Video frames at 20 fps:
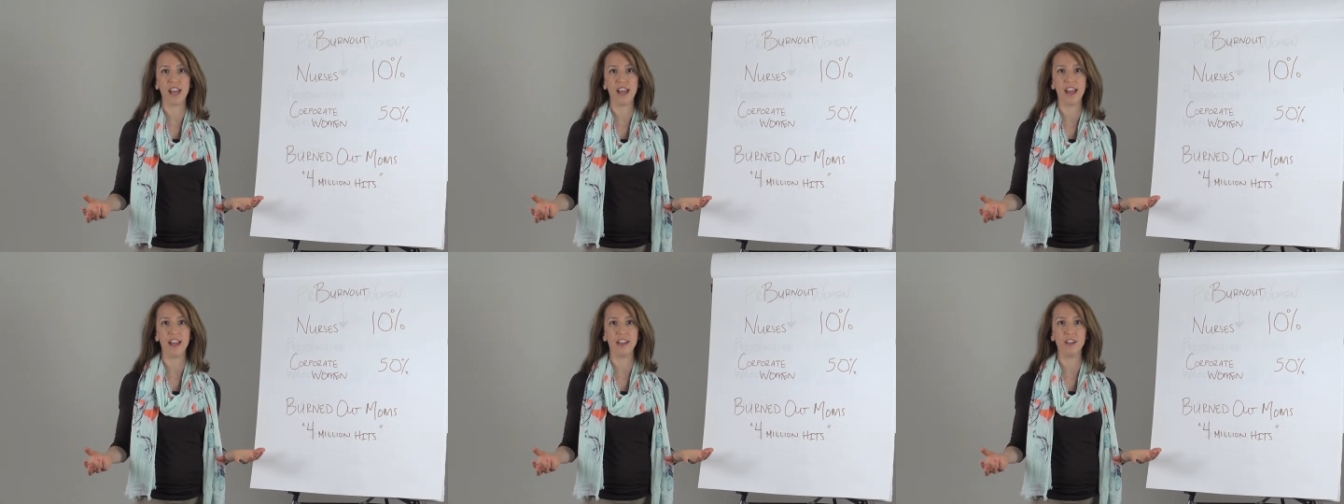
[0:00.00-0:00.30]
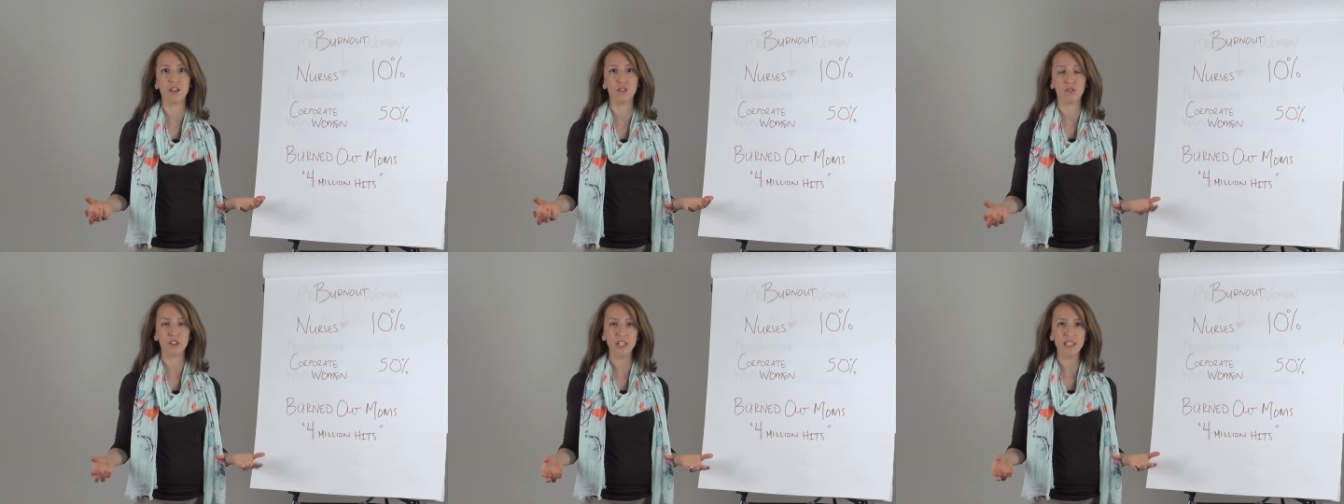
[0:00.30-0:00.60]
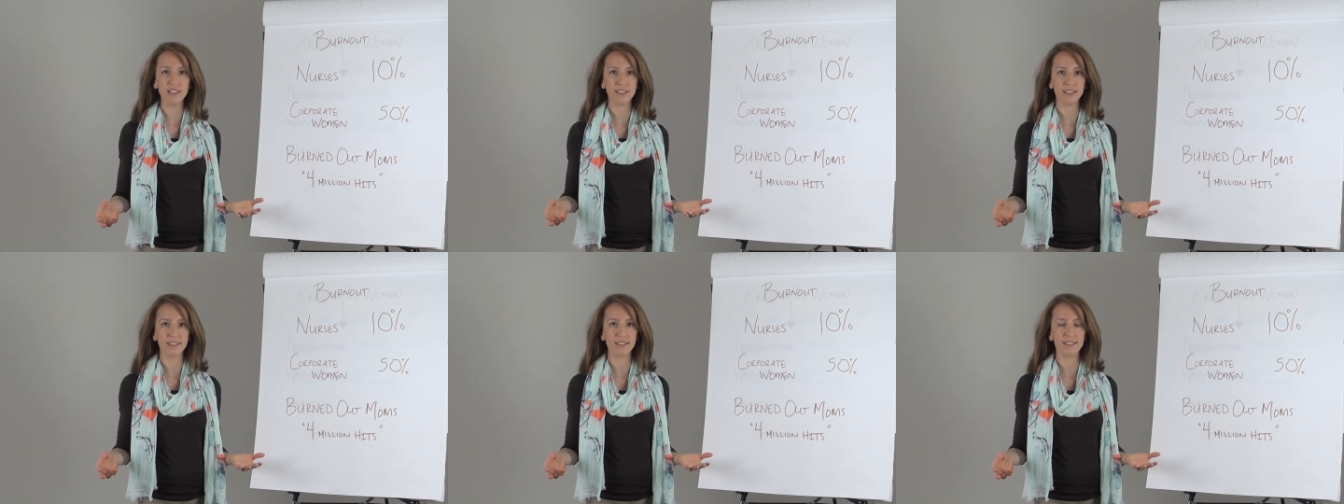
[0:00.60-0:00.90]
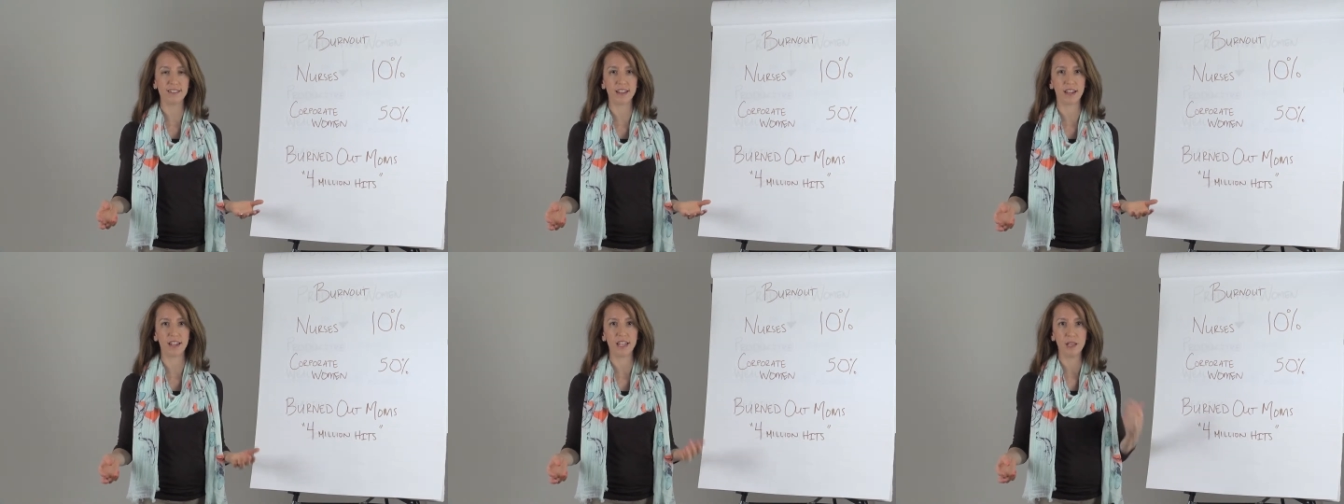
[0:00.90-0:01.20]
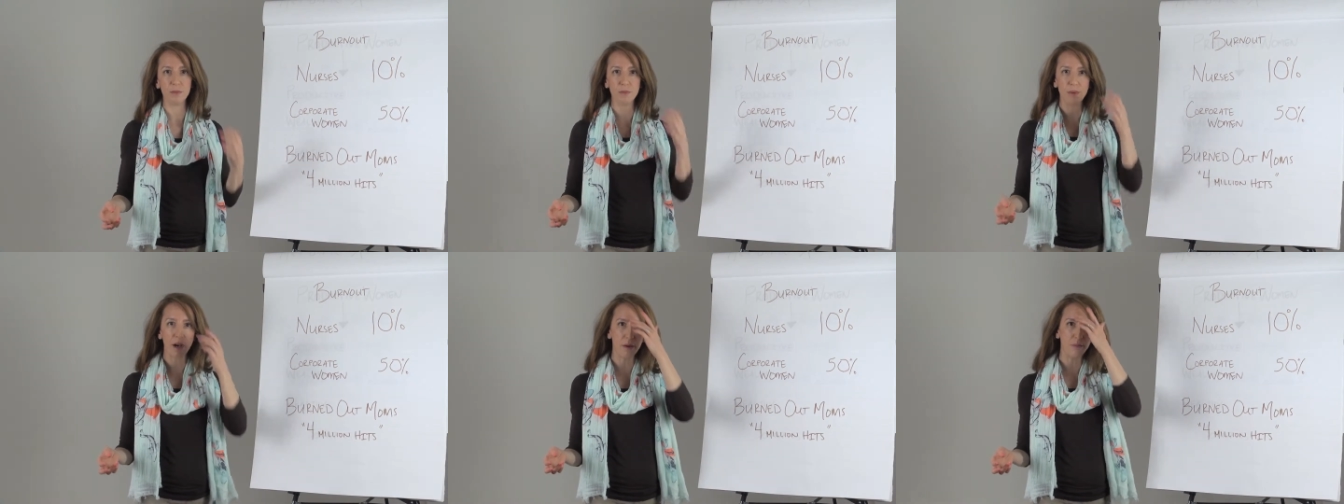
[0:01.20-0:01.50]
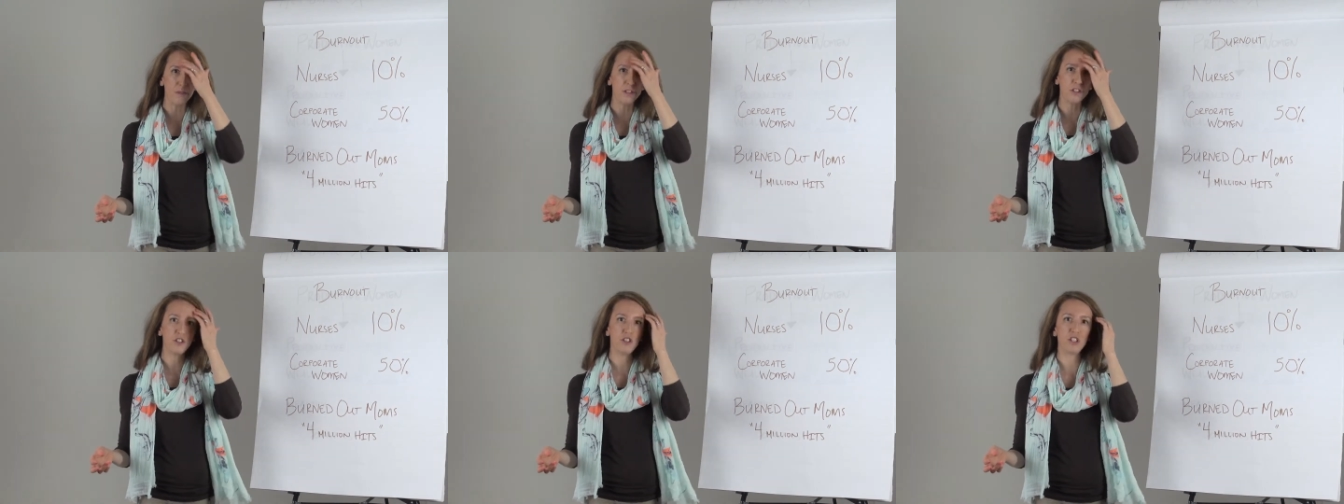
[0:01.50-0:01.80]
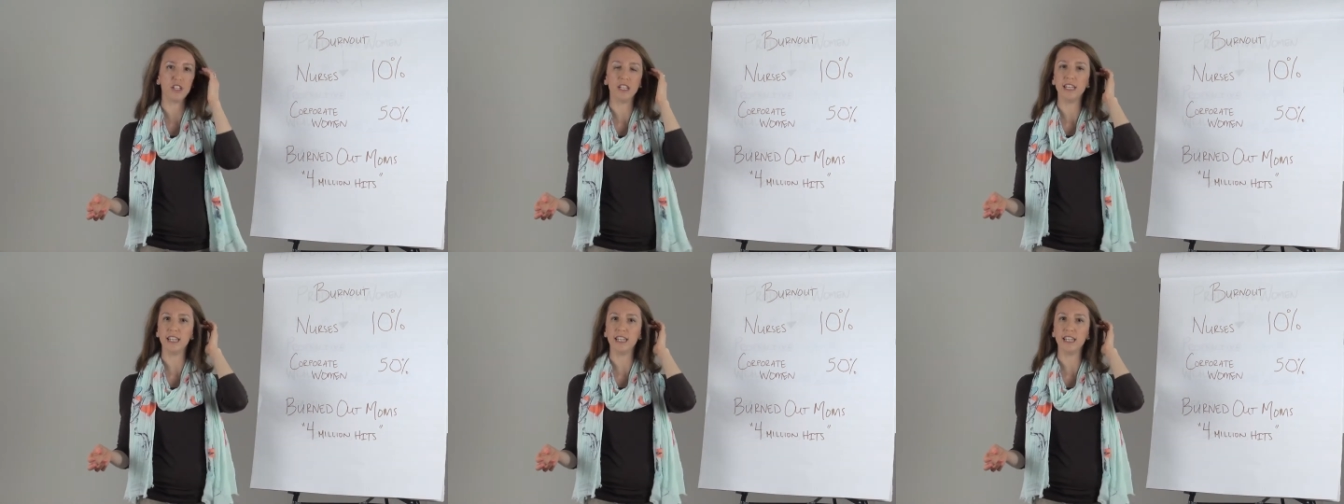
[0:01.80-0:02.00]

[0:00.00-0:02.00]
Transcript: and a recent study published